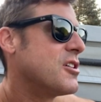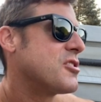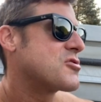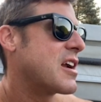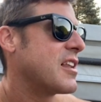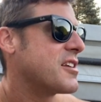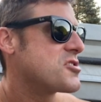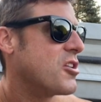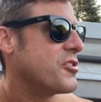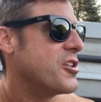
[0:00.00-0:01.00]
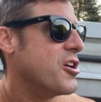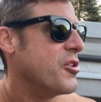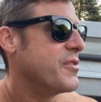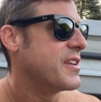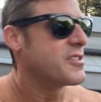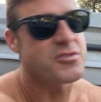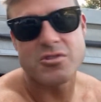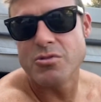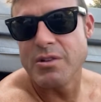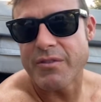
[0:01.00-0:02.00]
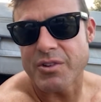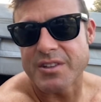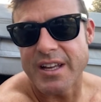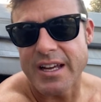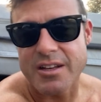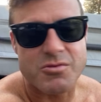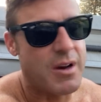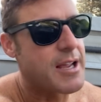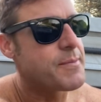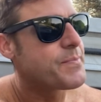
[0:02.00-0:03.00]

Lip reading: trying to let y'all know that there's two different things, right?